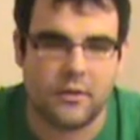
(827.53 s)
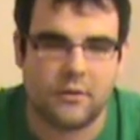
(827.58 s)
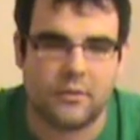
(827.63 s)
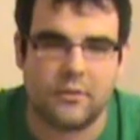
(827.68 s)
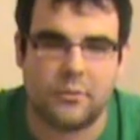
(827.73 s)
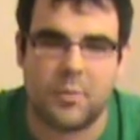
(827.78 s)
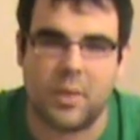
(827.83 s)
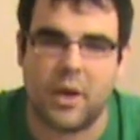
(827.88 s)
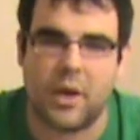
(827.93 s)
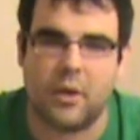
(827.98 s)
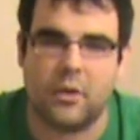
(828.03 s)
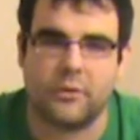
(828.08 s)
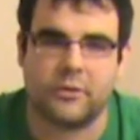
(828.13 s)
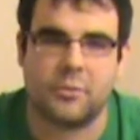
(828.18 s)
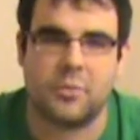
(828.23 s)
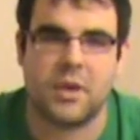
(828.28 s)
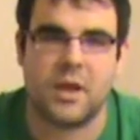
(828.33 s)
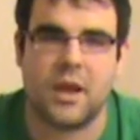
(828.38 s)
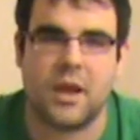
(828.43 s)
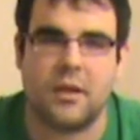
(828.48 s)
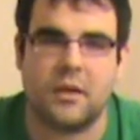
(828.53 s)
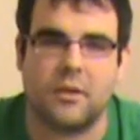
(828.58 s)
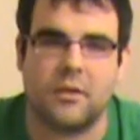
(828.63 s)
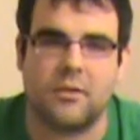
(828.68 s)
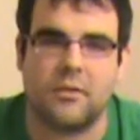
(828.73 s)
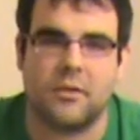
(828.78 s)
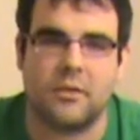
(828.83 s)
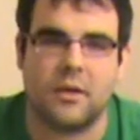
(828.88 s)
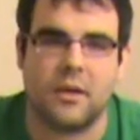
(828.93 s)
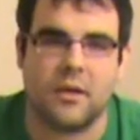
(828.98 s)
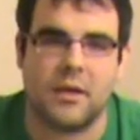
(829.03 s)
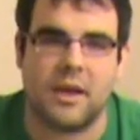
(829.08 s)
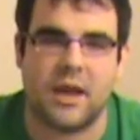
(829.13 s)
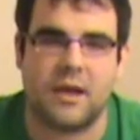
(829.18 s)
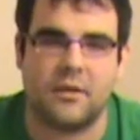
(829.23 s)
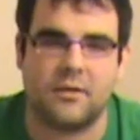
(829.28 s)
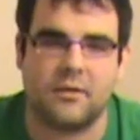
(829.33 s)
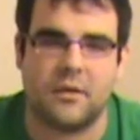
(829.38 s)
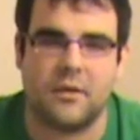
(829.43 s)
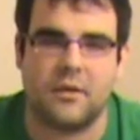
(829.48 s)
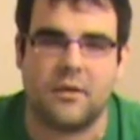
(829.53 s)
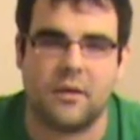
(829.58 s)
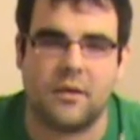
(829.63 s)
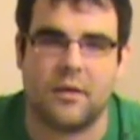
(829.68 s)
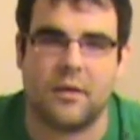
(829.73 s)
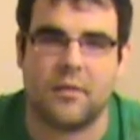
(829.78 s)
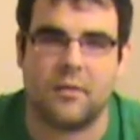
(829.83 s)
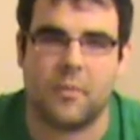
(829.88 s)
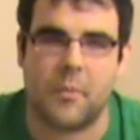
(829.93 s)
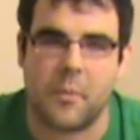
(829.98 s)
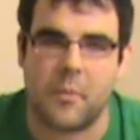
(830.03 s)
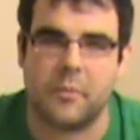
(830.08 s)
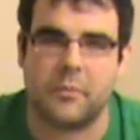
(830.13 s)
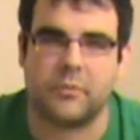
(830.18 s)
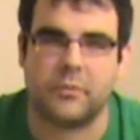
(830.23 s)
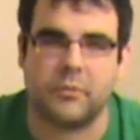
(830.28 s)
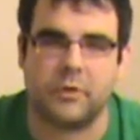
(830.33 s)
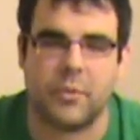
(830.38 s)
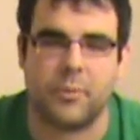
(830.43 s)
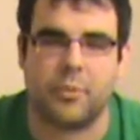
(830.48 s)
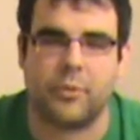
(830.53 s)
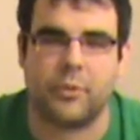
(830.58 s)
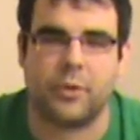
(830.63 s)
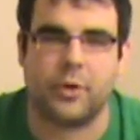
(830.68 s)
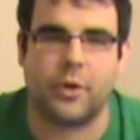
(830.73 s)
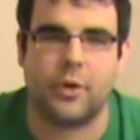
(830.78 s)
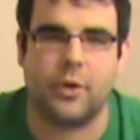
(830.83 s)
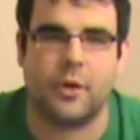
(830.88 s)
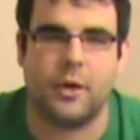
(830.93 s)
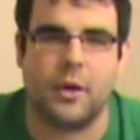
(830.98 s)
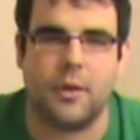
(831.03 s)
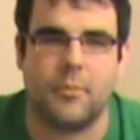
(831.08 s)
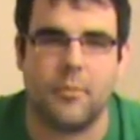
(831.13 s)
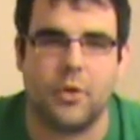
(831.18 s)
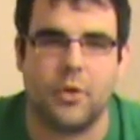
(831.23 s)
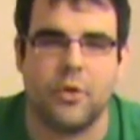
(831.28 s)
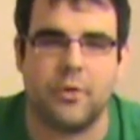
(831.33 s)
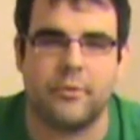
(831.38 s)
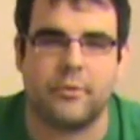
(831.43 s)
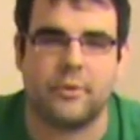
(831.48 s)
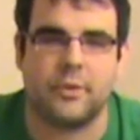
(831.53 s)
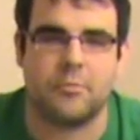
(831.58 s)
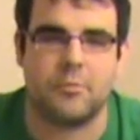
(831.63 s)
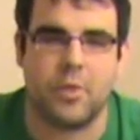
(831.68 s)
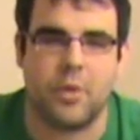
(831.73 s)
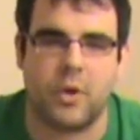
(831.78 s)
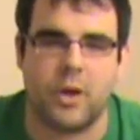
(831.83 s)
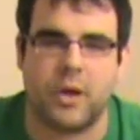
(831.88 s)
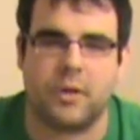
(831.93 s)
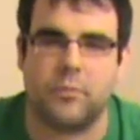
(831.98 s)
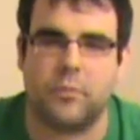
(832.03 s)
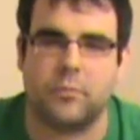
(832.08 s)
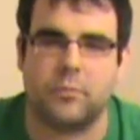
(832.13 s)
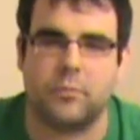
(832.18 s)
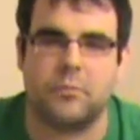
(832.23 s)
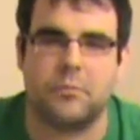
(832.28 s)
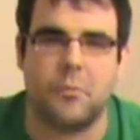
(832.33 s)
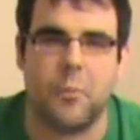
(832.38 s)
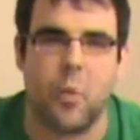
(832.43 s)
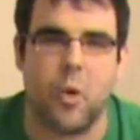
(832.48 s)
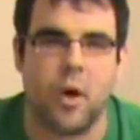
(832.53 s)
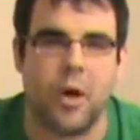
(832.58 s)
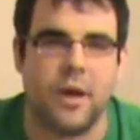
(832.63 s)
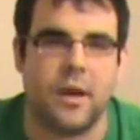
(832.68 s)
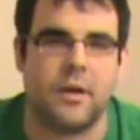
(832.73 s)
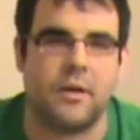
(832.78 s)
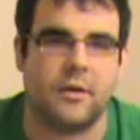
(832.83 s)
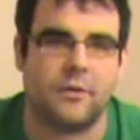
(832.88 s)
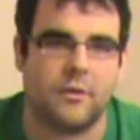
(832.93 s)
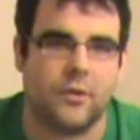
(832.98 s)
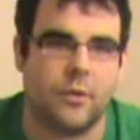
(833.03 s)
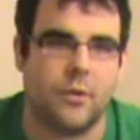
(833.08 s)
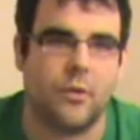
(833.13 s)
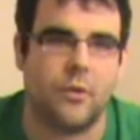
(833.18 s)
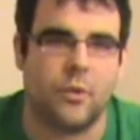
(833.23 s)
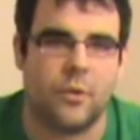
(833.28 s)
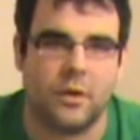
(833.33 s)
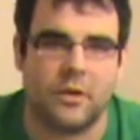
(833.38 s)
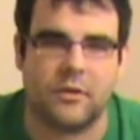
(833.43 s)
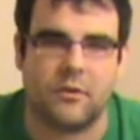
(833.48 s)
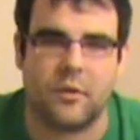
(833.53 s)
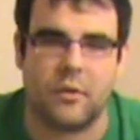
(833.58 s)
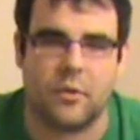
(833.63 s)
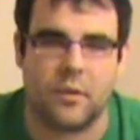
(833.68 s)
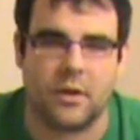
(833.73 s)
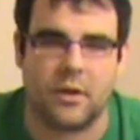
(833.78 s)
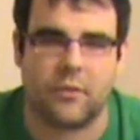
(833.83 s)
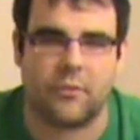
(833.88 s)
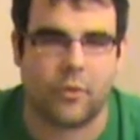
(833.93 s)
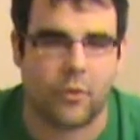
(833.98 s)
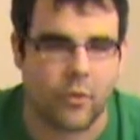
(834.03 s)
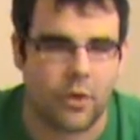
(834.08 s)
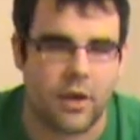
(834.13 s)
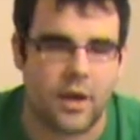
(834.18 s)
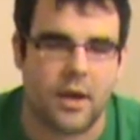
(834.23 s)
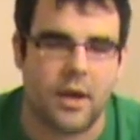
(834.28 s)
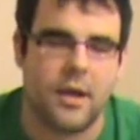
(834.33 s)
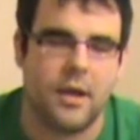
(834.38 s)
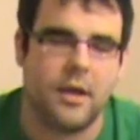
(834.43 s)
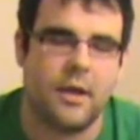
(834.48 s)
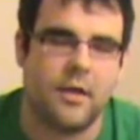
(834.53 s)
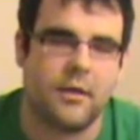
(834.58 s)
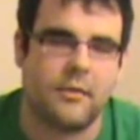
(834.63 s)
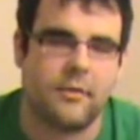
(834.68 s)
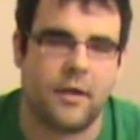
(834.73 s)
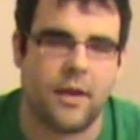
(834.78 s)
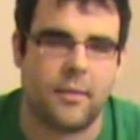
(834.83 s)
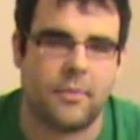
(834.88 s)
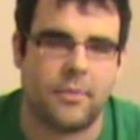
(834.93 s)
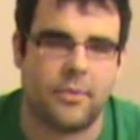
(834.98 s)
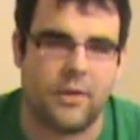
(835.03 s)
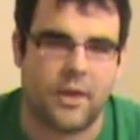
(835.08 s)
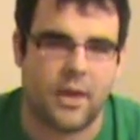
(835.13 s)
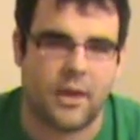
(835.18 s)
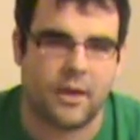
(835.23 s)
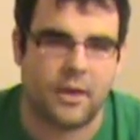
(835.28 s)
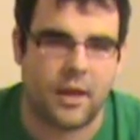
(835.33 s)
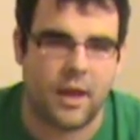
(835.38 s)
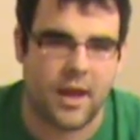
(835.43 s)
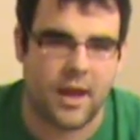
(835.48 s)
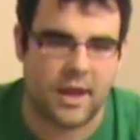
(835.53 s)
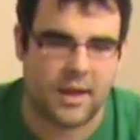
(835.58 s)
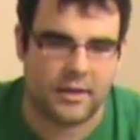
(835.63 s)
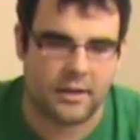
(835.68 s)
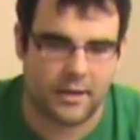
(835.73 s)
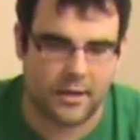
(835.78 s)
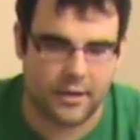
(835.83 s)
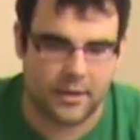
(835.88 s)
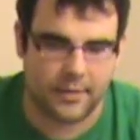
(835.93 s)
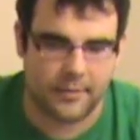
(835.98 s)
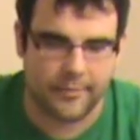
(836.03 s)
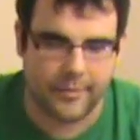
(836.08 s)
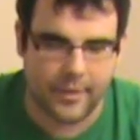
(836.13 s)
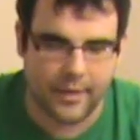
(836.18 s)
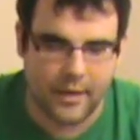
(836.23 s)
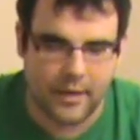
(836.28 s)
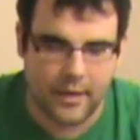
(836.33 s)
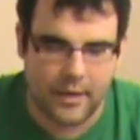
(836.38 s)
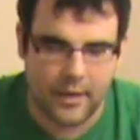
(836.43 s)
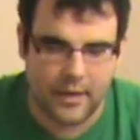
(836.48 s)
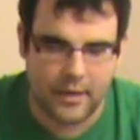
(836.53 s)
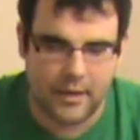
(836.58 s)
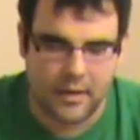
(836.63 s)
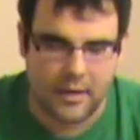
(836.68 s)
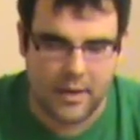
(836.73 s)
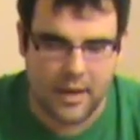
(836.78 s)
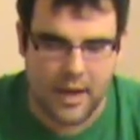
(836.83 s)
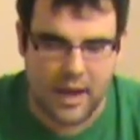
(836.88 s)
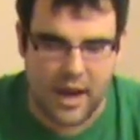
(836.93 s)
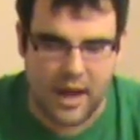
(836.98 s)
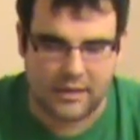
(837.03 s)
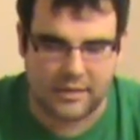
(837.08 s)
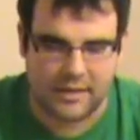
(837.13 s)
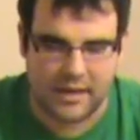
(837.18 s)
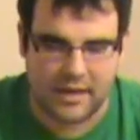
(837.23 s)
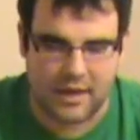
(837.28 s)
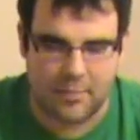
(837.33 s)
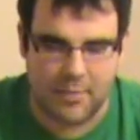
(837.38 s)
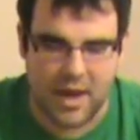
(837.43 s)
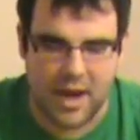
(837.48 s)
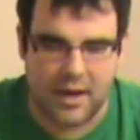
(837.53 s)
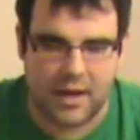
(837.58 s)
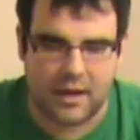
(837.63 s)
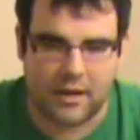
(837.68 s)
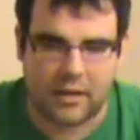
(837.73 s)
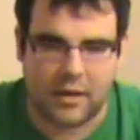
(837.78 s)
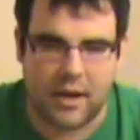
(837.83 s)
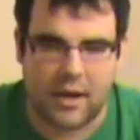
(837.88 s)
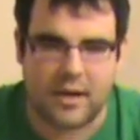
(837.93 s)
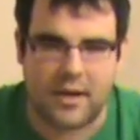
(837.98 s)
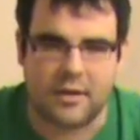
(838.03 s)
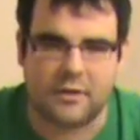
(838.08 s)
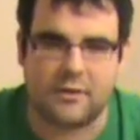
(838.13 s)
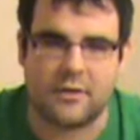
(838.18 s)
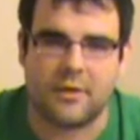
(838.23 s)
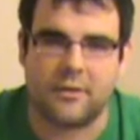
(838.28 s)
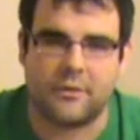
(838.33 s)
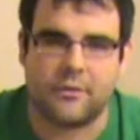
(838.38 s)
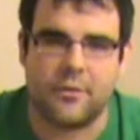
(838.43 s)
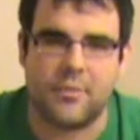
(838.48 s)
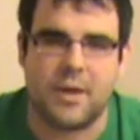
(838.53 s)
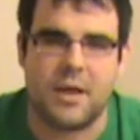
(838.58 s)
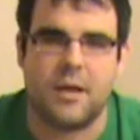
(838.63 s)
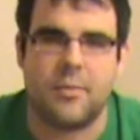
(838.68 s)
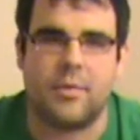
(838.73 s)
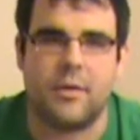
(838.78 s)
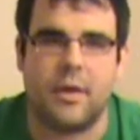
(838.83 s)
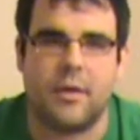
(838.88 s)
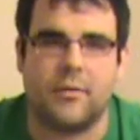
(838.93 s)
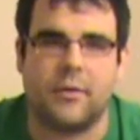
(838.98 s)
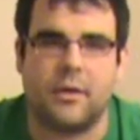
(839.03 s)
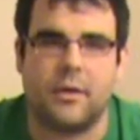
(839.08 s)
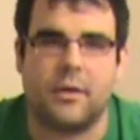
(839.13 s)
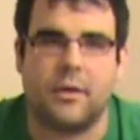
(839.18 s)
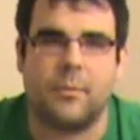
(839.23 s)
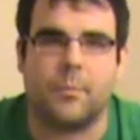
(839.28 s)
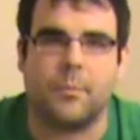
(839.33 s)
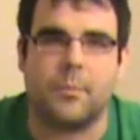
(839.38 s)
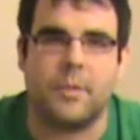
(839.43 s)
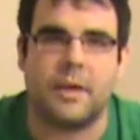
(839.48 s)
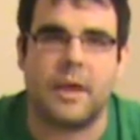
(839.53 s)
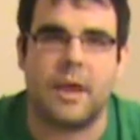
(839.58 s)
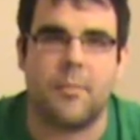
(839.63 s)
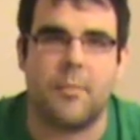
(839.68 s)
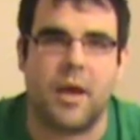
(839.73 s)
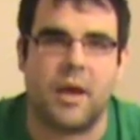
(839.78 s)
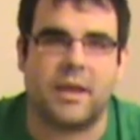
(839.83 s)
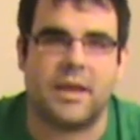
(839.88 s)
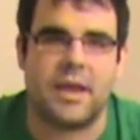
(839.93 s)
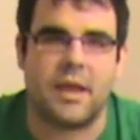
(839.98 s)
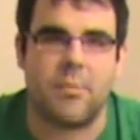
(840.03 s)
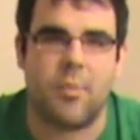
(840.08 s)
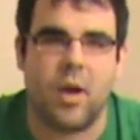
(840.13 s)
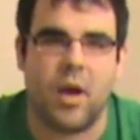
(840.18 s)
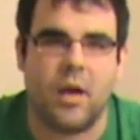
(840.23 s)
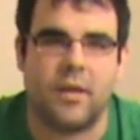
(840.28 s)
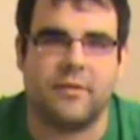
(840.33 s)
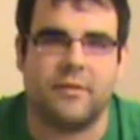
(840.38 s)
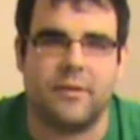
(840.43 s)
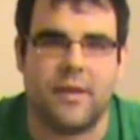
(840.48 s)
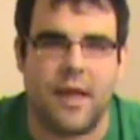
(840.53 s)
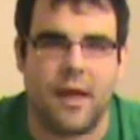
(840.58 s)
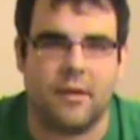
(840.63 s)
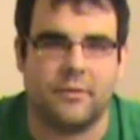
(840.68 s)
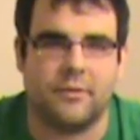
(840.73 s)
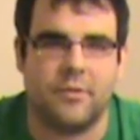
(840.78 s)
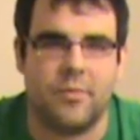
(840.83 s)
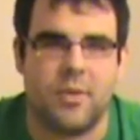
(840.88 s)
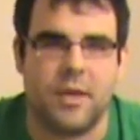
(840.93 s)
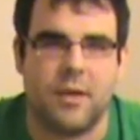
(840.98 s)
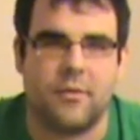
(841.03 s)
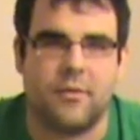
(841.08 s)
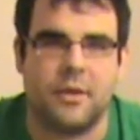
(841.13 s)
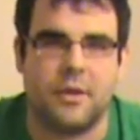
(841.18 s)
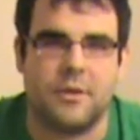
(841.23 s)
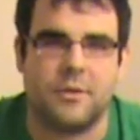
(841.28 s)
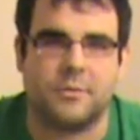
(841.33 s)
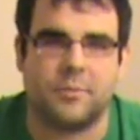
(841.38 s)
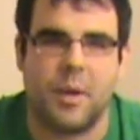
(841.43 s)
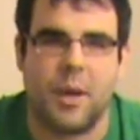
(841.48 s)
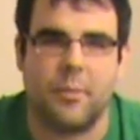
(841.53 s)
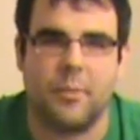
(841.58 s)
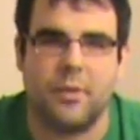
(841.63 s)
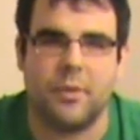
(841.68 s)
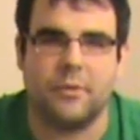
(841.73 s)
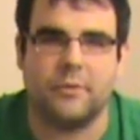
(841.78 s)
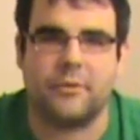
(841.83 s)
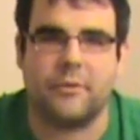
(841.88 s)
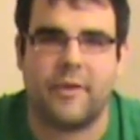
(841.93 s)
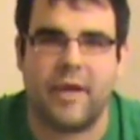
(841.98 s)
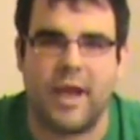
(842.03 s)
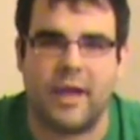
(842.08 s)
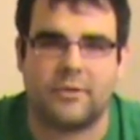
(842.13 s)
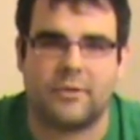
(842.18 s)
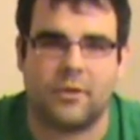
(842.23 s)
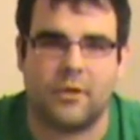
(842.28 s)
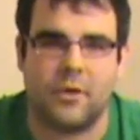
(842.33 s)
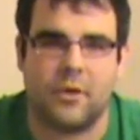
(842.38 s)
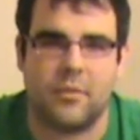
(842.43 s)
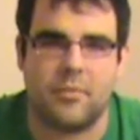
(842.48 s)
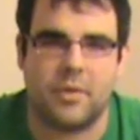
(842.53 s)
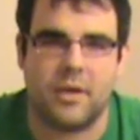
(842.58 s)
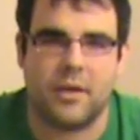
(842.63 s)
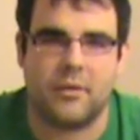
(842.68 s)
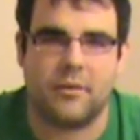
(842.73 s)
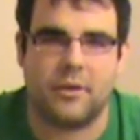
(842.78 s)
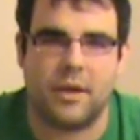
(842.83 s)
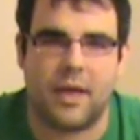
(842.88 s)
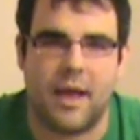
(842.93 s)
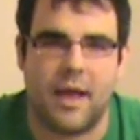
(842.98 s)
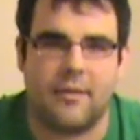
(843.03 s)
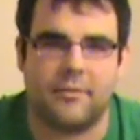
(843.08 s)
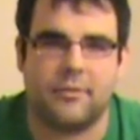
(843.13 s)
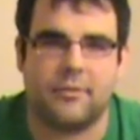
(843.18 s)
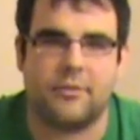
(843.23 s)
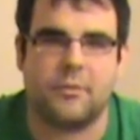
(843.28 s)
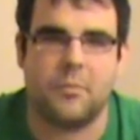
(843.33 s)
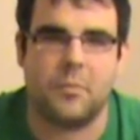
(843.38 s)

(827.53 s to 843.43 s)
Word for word: spells being condensed into simpler uh, moves and putting one into two and two into three type thing. And um, I think it made it a lot easier for me to be able to get my keybinds down, to be able to use my moves faster and be able to have